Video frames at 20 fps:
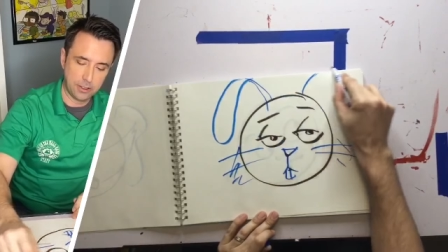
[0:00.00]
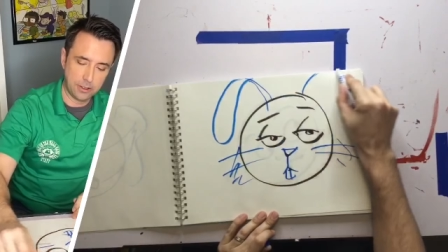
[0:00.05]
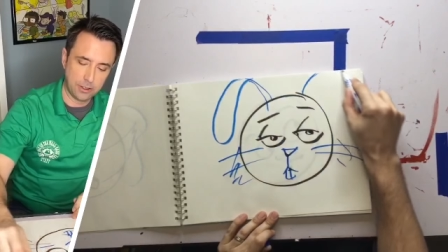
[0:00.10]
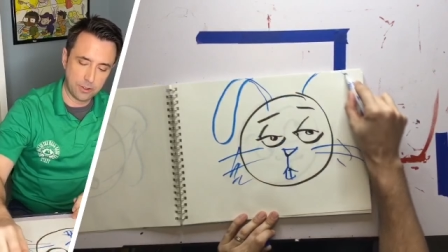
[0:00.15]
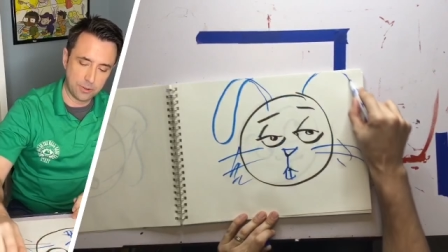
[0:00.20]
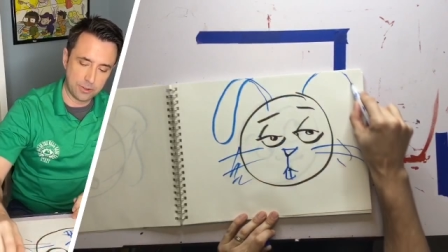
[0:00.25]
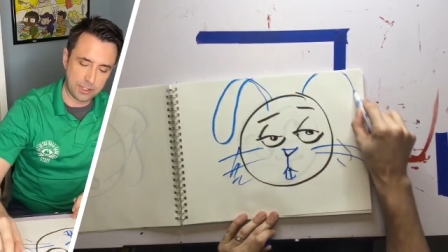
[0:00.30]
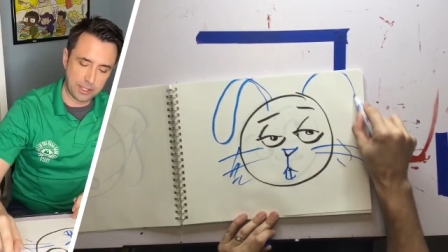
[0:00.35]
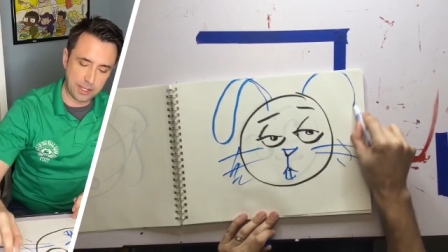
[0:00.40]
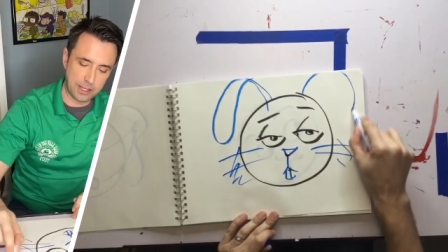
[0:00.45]

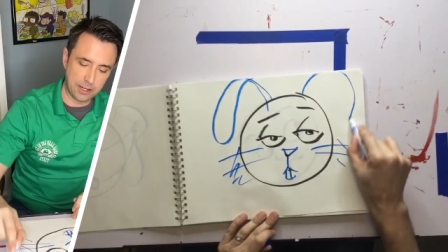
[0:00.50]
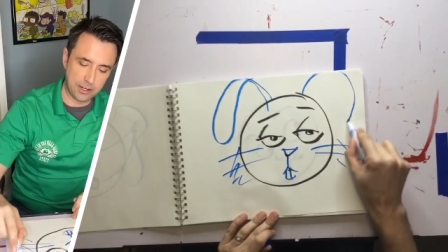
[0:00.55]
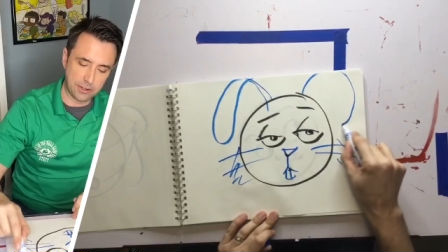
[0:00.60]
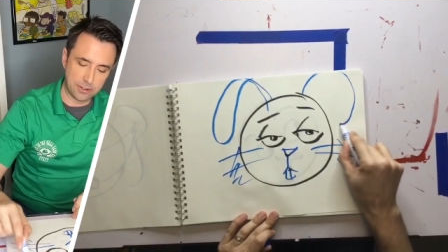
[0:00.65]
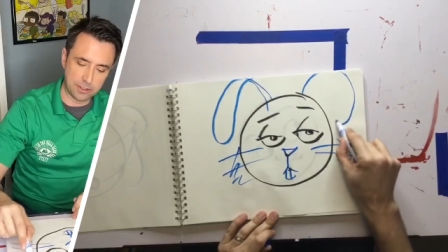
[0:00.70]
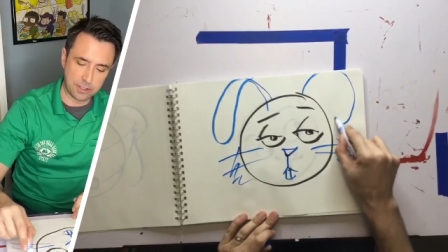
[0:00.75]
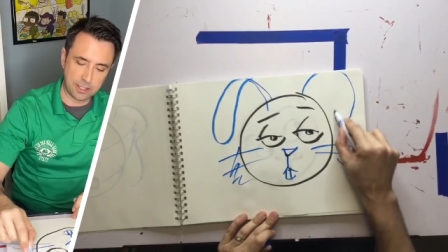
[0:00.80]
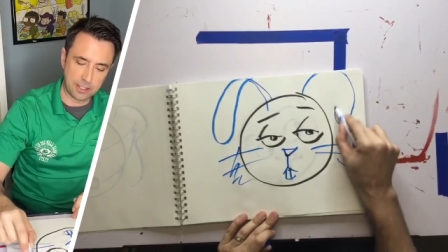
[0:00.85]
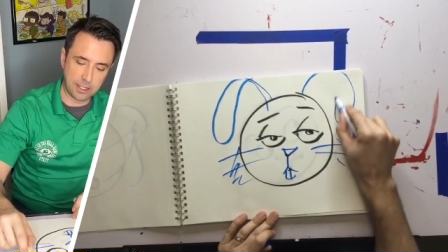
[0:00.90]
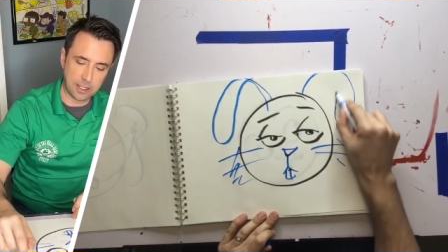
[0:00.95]
those
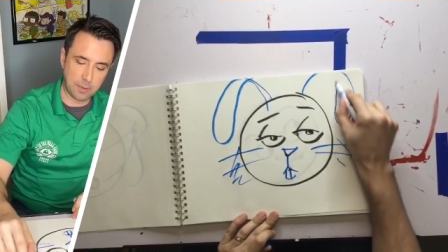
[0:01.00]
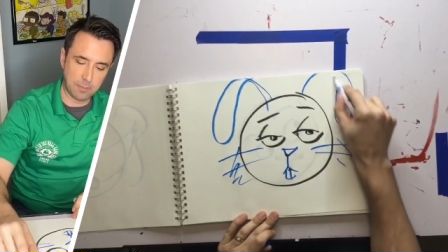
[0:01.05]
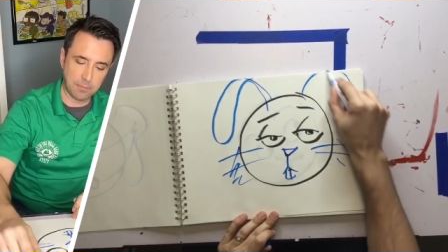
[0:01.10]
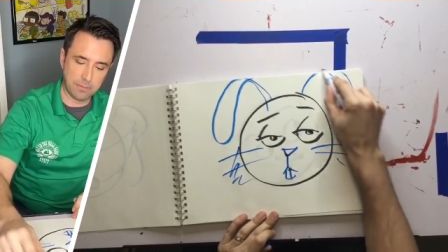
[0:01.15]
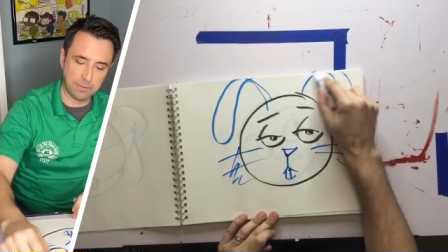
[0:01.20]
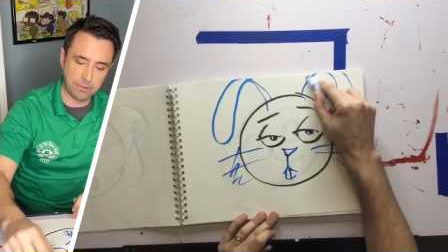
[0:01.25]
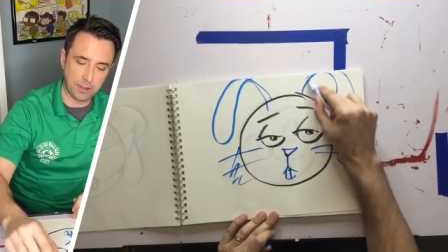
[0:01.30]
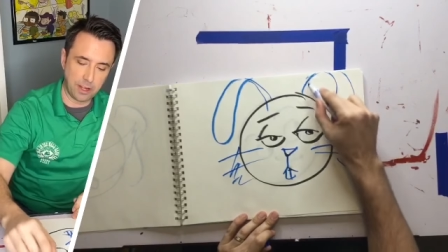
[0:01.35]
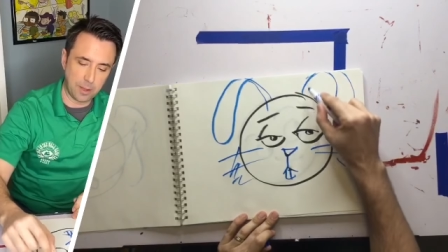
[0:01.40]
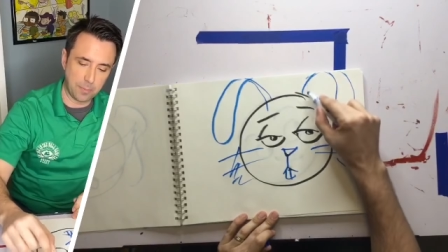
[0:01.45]
ears can come
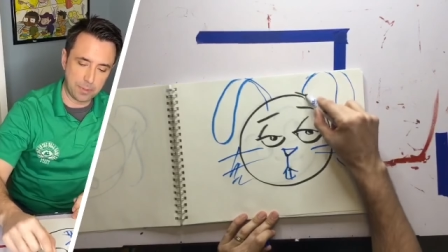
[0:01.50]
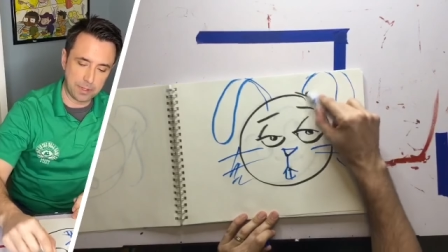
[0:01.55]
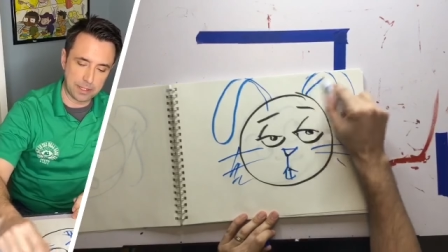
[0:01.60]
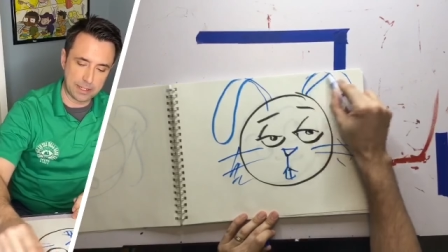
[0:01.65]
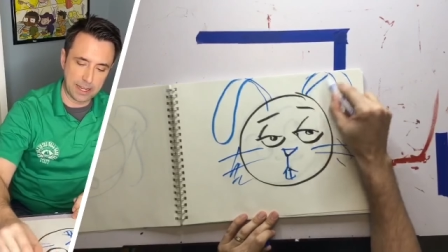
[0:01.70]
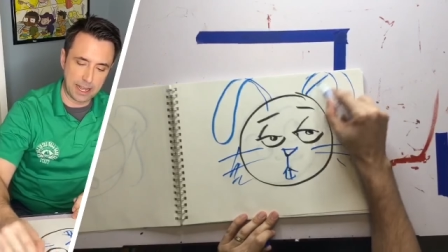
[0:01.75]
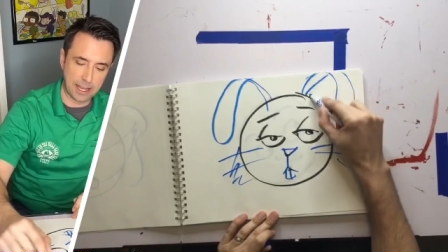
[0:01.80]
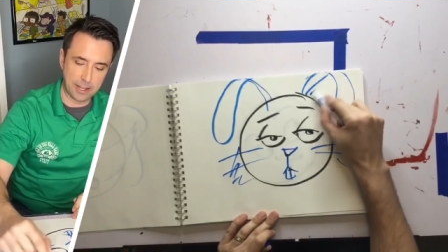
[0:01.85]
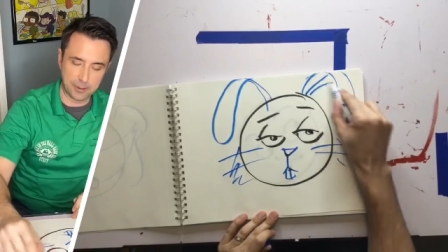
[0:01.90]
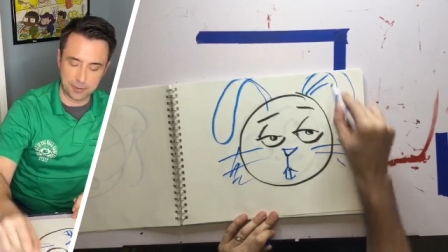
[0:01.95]
flopping
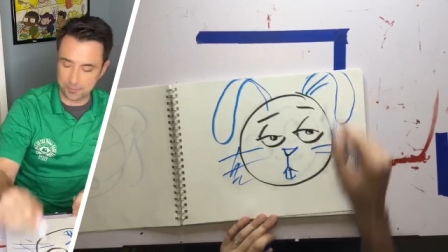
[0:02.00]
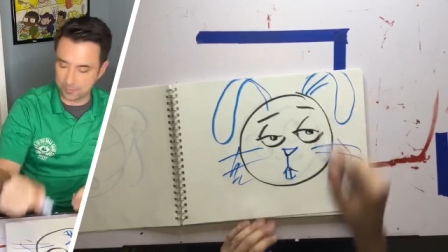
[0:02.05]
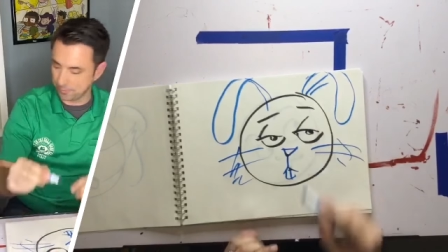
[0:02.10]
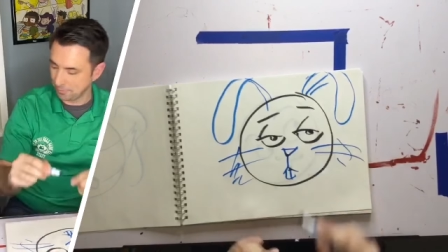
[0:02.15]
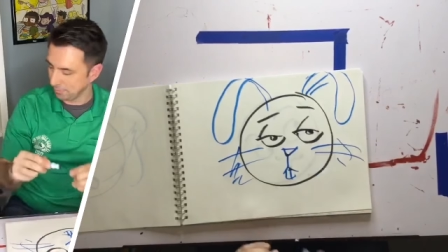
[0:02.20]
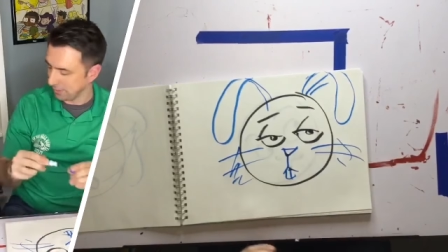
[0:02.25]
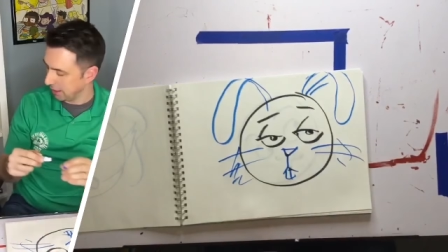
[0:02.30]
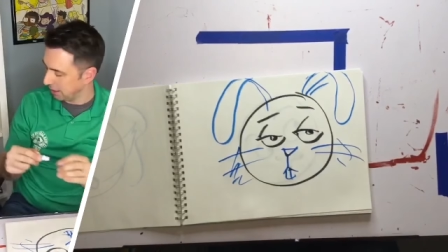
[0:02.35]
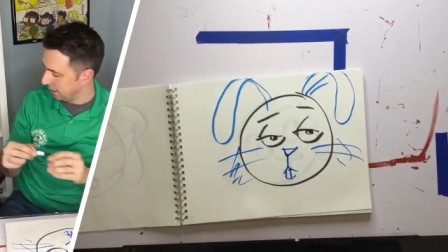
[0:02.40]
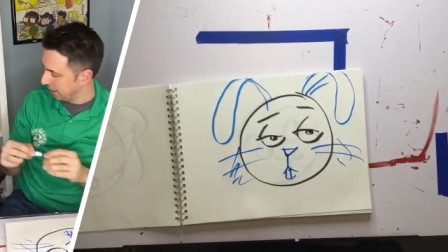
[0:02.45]
down
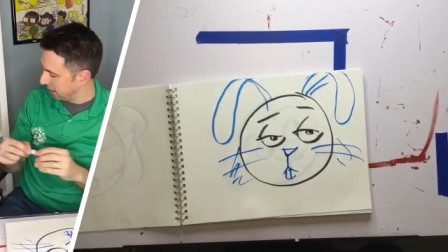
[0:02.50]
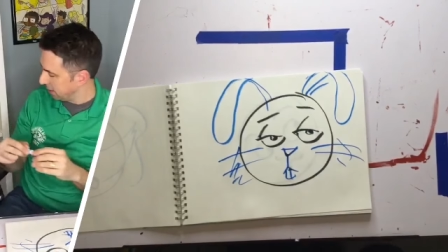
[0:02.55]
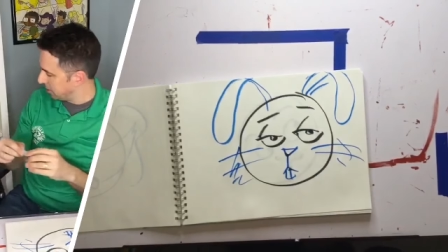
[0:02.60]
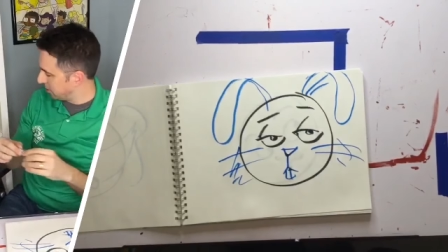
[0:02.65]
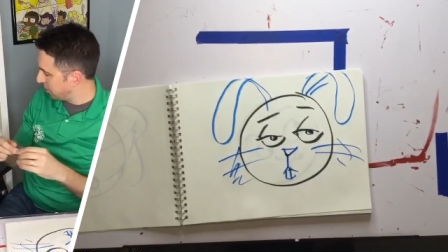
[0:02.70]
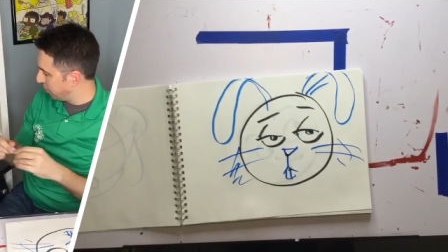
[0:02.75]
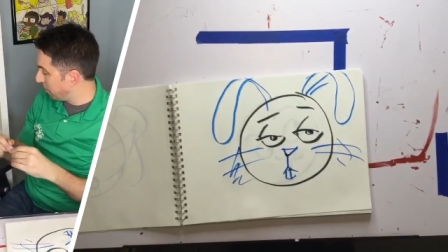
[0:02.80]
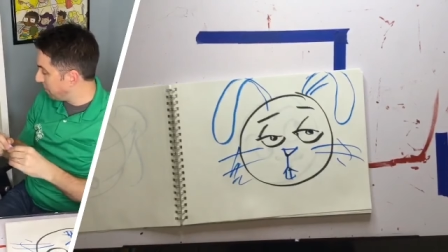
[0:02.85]
like so.